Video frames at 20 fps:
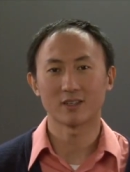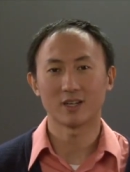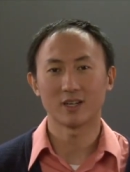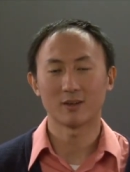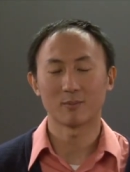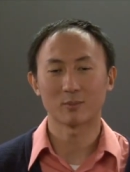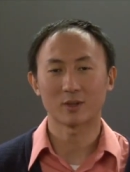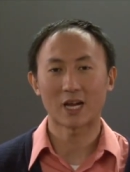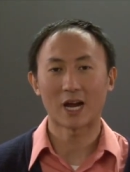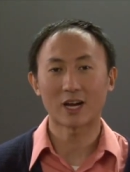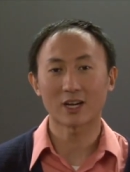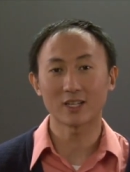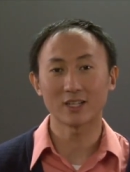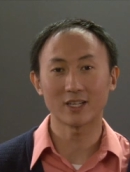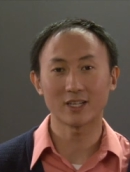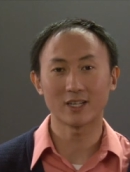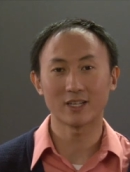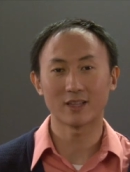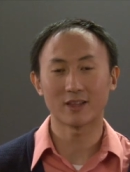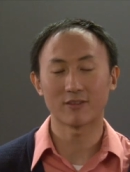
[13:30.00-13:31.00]
um,
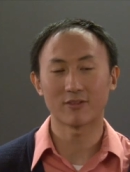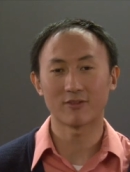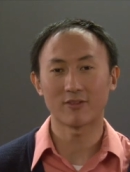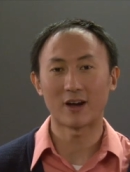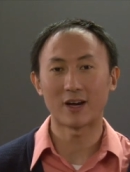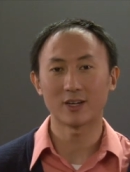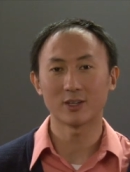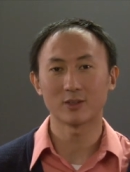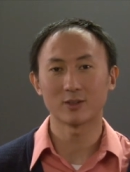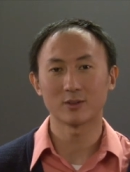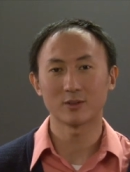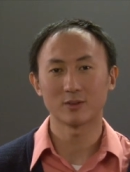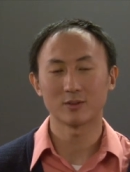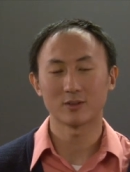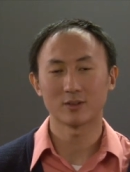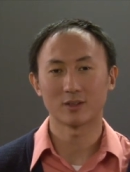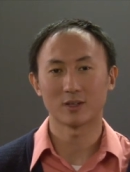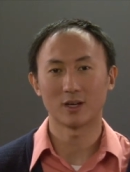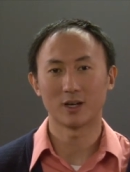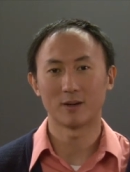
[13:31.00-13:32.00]
calculated the final
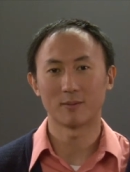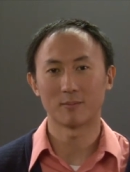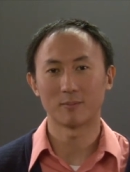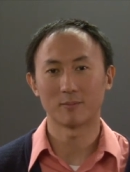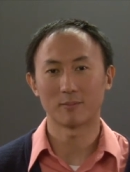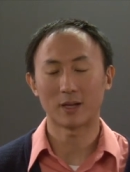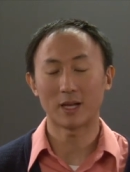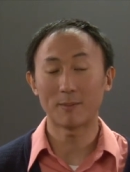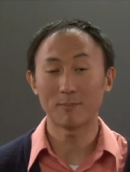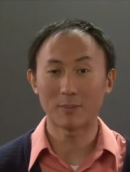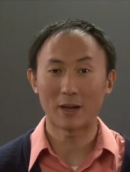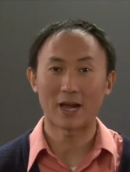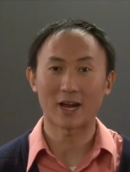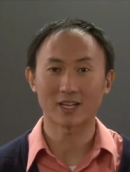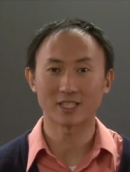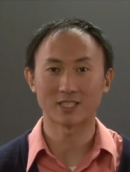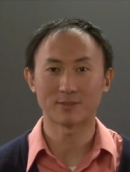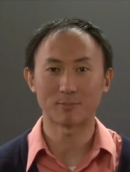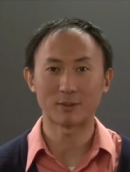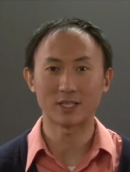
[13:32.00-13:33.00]
um,
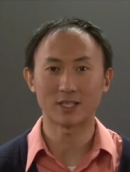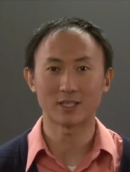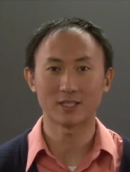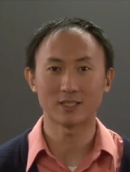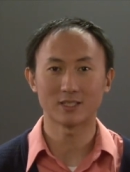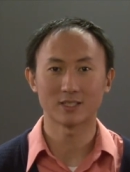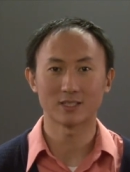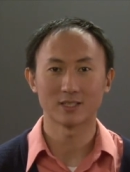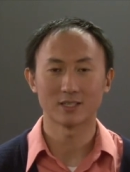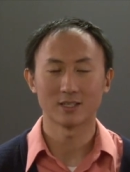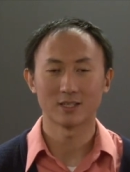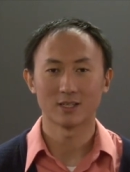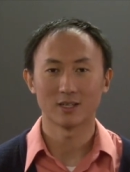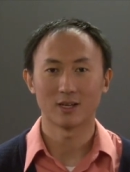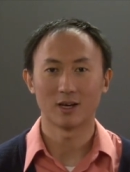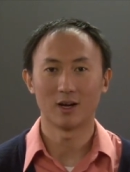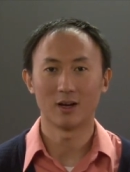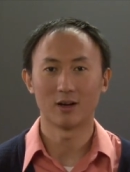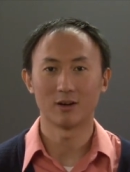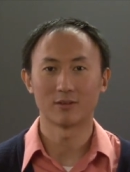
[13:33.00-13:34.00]
impact speeds
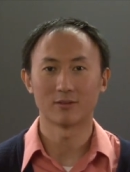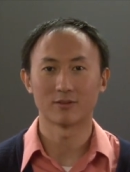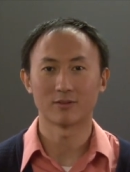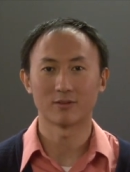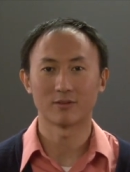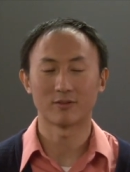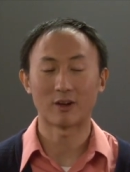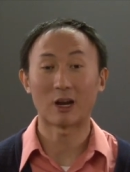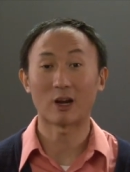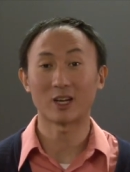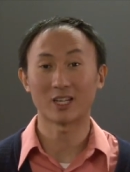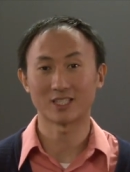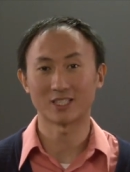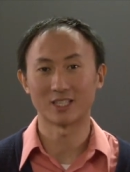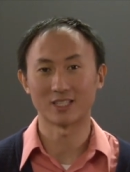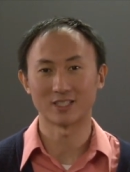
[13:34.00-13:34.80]
of various